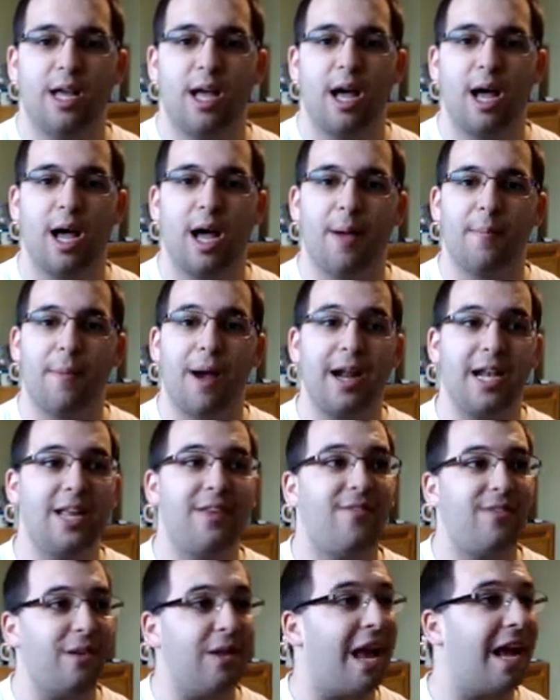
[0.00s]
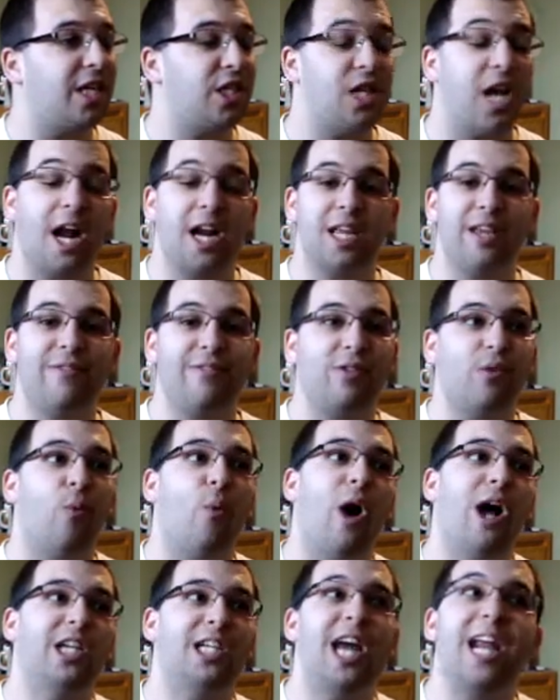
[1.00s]
Um, I didn't even actually, I didn't even
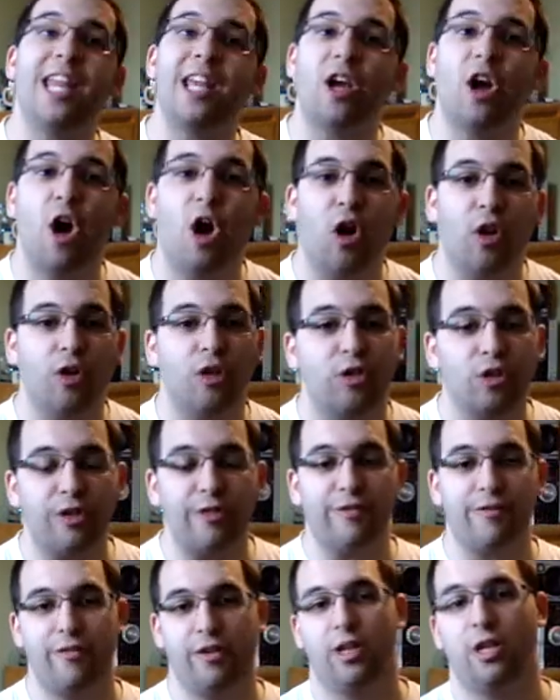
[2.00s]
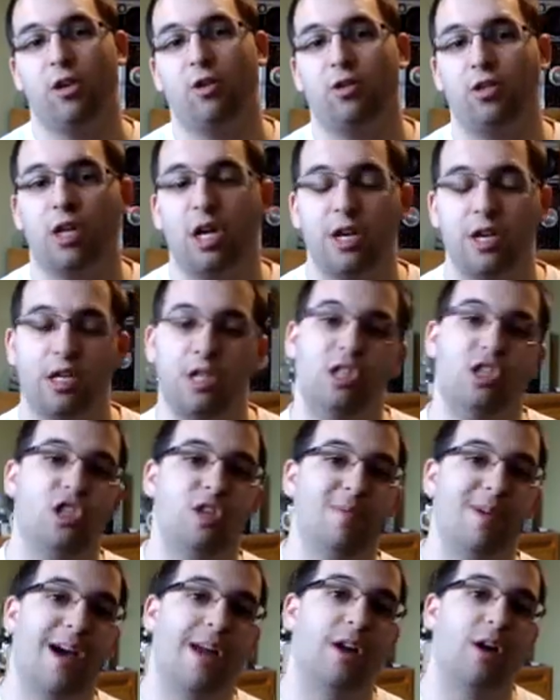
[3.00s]
watch any Call of Duty videos on
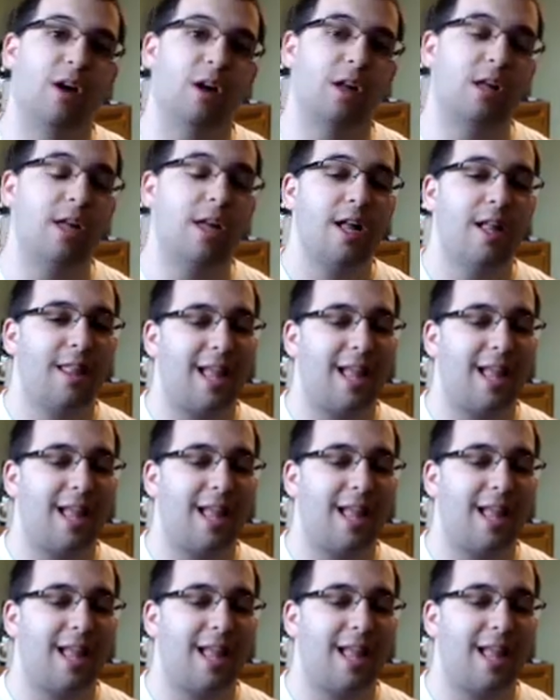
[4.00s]
YouTube at all.